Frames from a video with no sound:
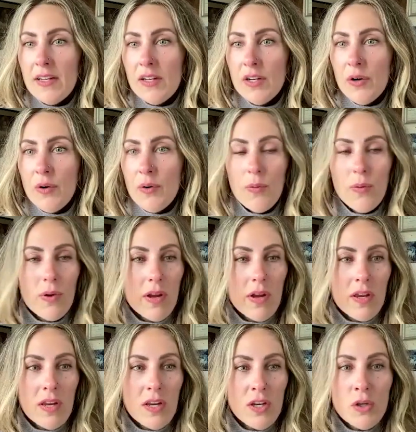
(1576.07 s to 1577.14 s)
You know,
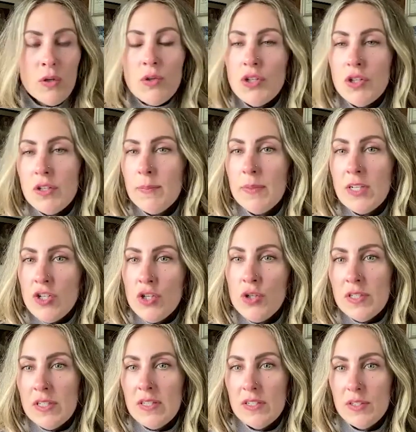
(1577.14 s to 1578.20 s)
you shouldn't be
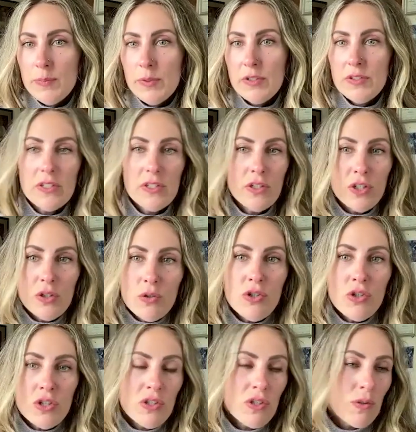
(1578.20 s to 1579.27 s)
choosing this person. You
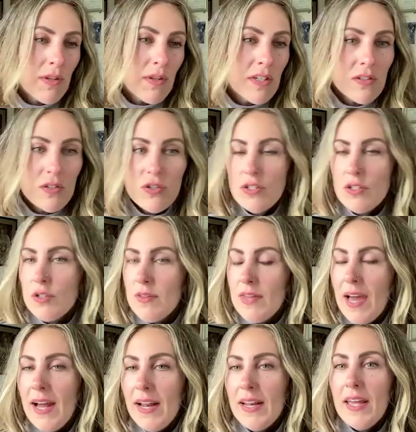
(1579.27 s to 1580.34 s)
should do this. You should do
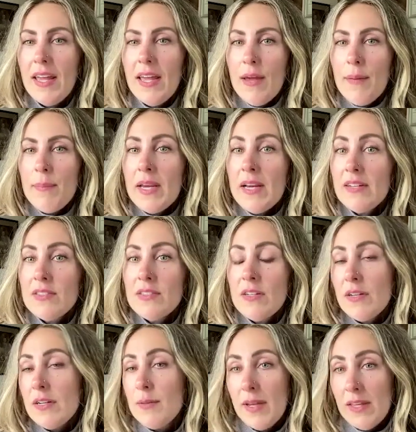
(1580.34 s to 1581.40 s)
that, because
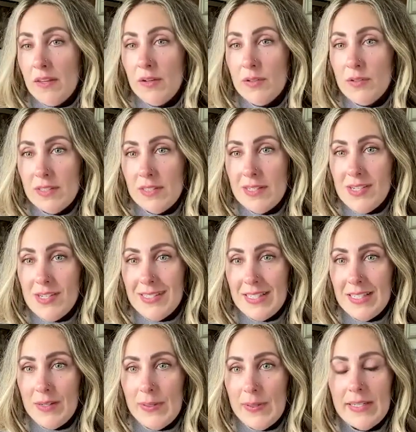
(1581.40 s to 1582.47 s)
they're going to make their own decisions
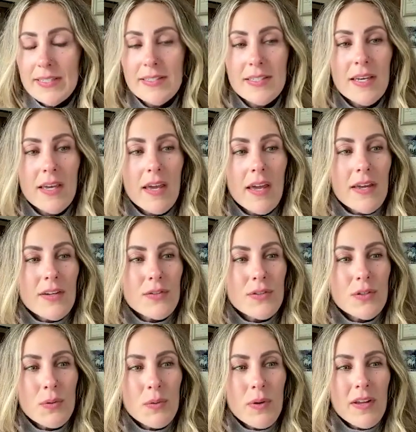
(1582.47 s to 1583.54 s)
anyways.
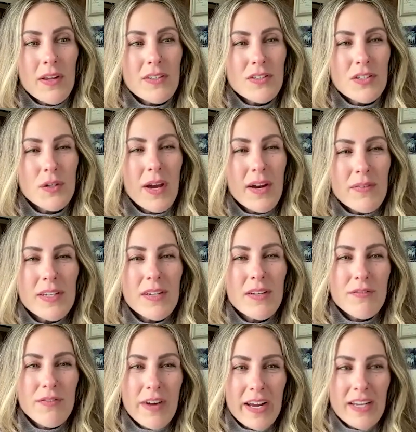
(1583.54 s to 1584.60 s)
So do you have any
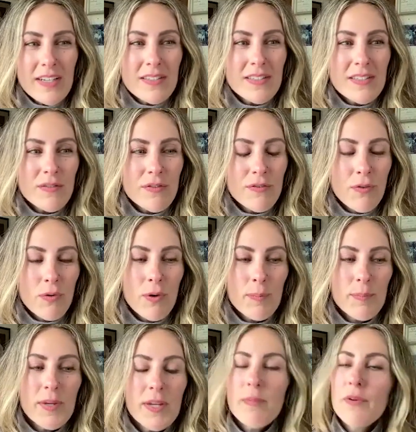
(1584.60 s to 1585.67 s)
advice
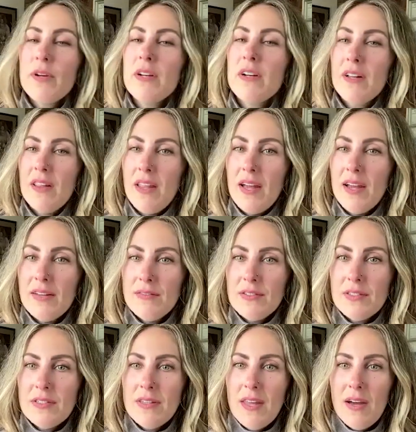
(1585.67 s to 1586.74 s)
for people in our
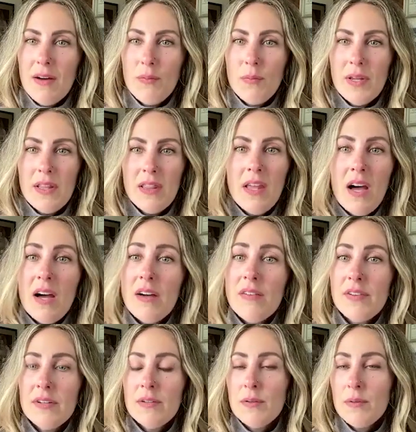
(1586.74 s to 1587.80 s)
lives that we
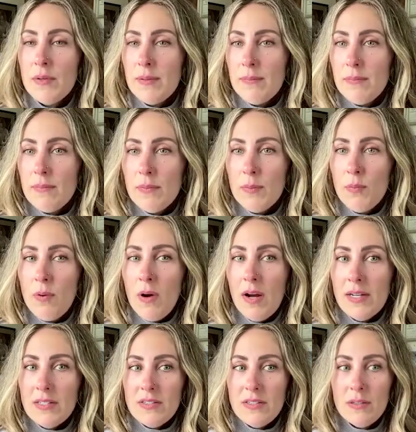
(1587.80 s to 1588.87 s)
love and who we
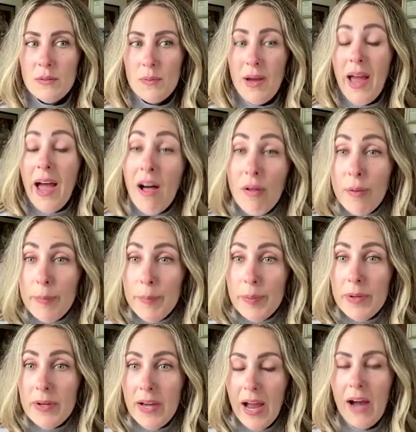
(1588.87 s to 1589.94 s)
want to
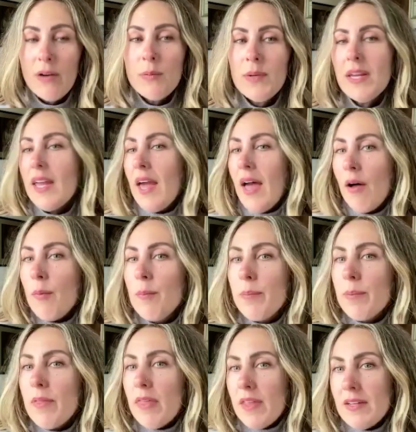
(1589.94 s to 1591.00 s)
help? How do we
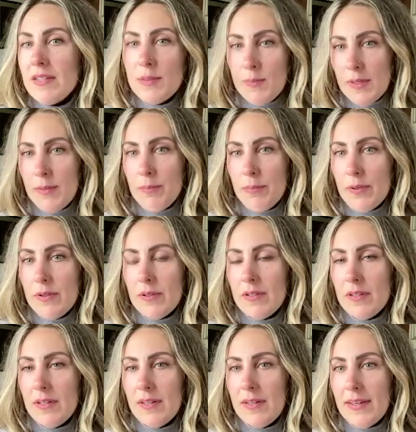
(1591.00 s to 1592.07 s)
help these people?